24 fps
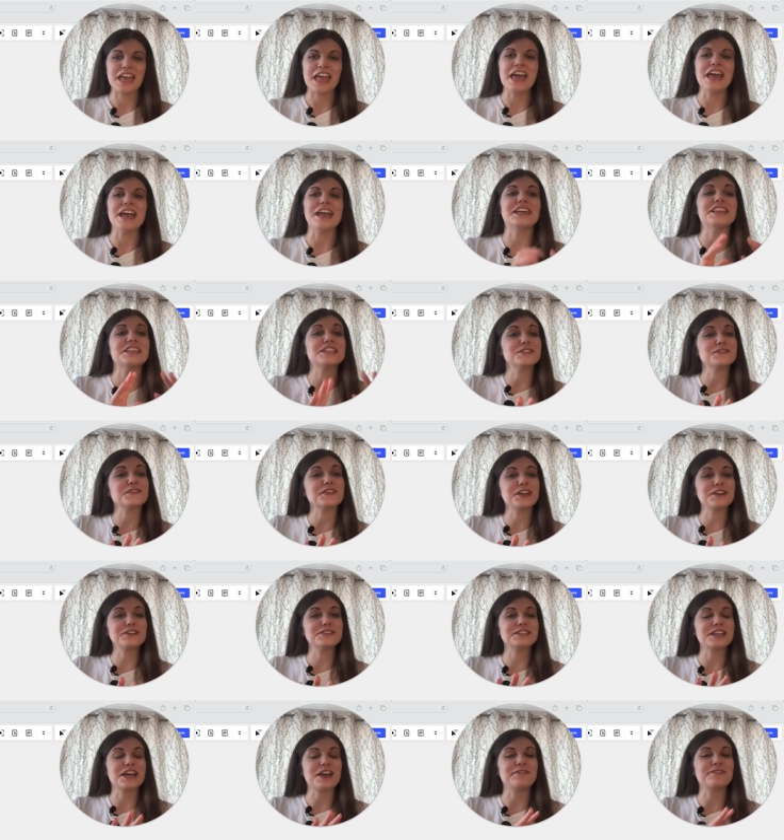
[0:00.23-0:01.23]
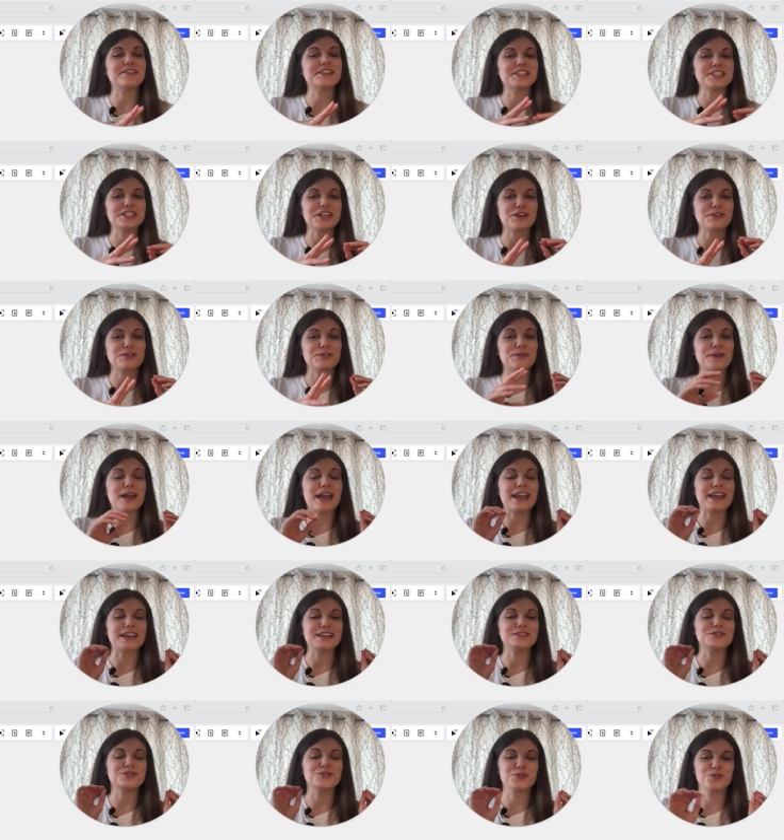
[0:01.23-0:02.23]
In this video today, I'm going to share with you
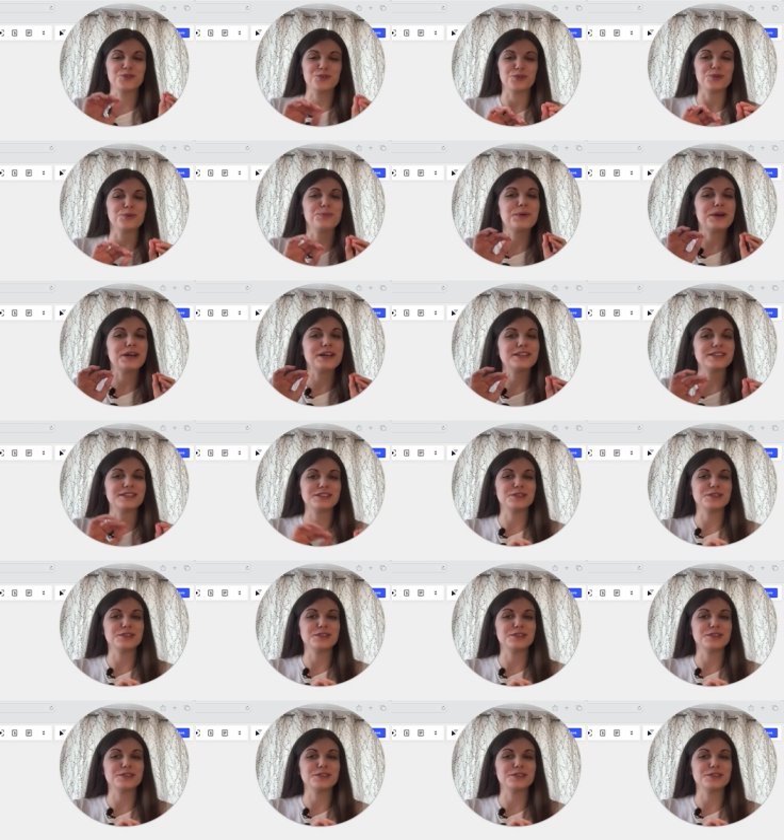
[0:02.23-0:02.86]
a super